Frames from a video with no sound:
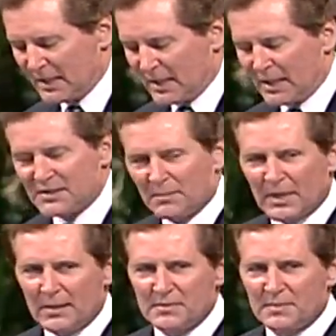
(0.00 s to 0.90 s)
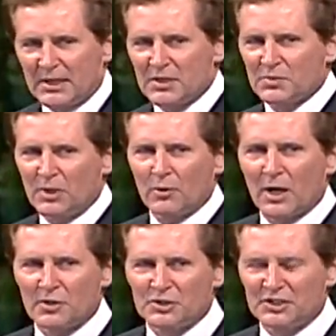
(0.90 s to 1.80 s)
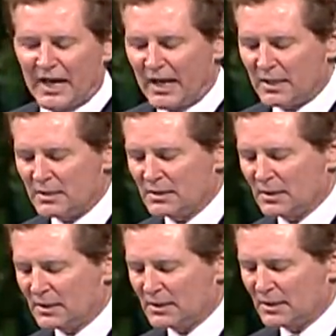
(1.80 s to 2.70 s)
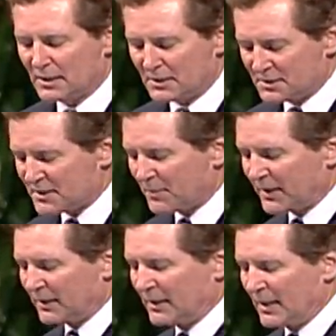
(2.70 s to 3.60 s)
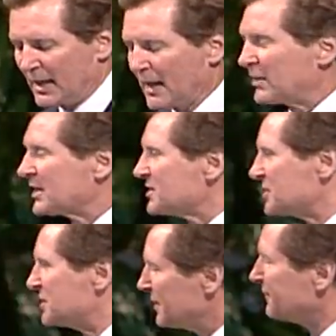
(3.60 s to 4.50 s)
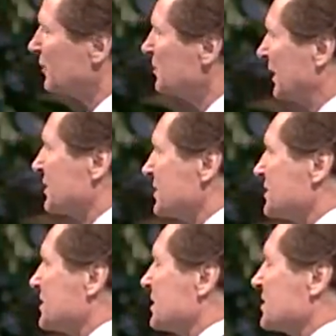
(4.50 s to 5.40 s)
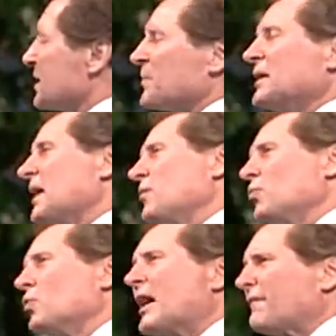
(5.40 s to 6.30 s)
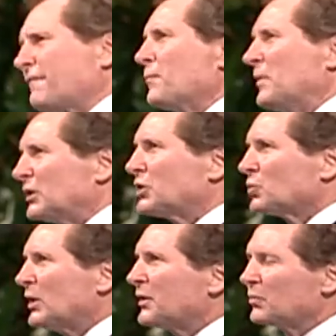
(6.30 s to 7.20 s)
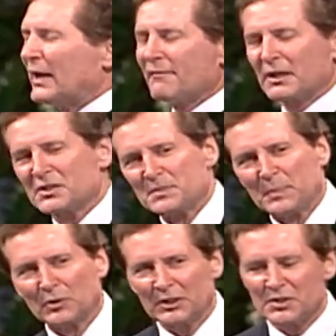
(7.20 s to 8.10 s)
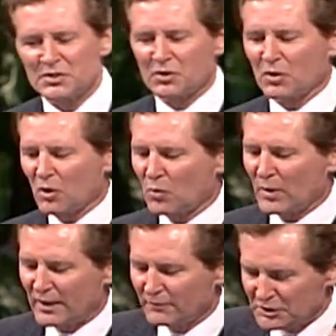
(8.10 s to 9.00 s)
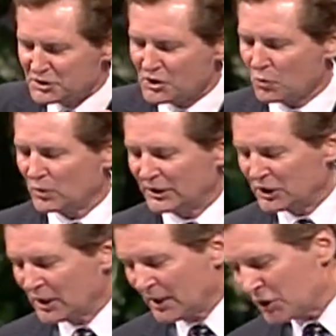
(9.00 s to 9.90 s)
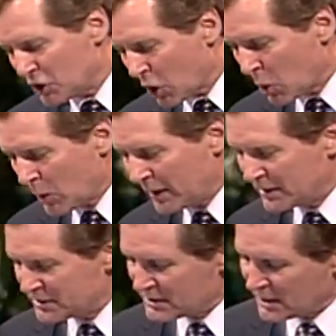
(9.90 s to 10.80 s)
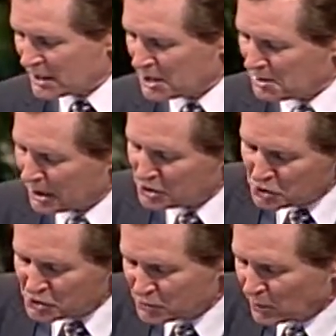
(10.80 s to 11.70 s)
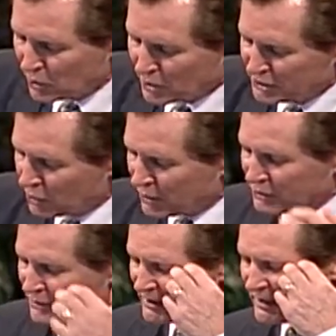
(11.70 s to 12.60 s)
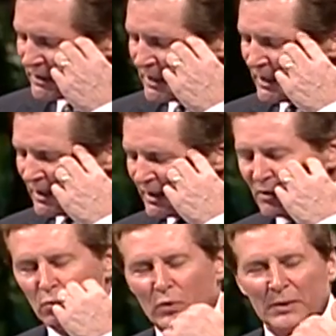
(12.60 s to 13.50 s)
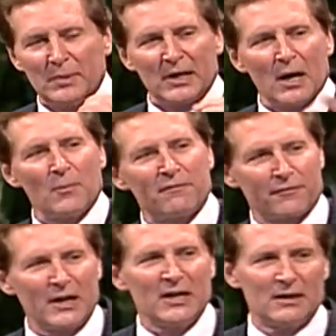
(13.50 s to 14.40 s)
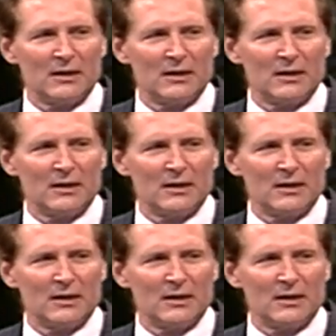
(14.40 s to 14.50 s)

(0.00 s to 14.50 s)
And sometimes because we don't understand something, because it's different, because it's something that we're not familiar with, we haven't experienced or whatever, we just don't really know, and it's unusual or unique, then we become afraid.